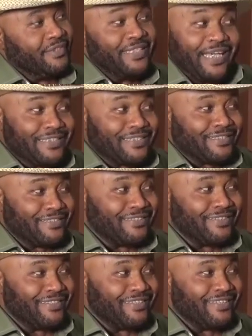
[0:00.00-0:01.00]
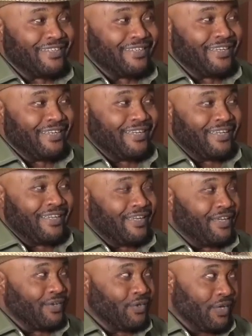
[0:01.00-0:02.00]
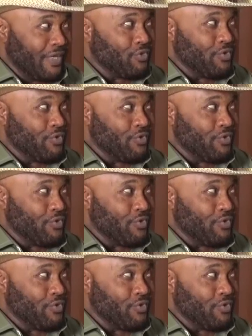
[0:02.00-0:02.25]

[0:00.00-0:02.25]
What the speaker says: Yet, get